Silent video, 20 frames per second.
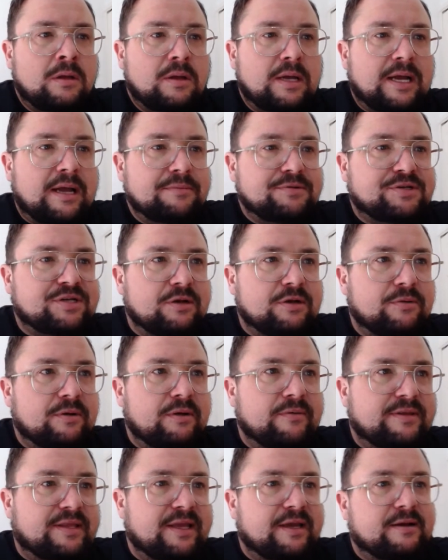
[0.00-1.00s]
Absolutely
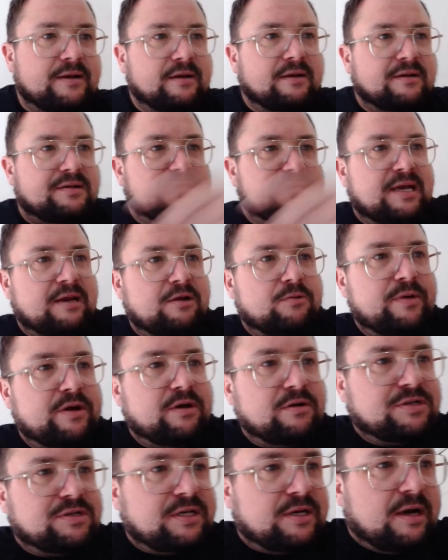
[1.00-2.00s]
ridiculous. How long have we
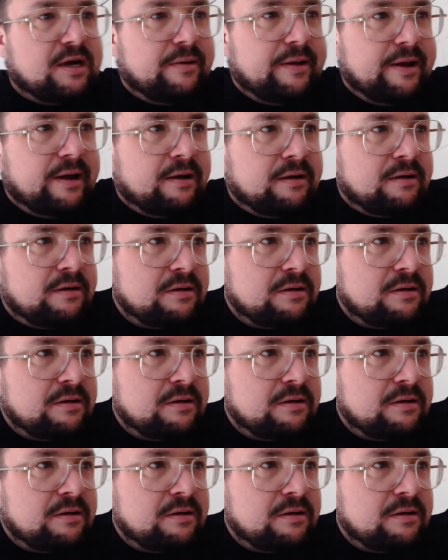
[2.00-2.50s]
got to go here?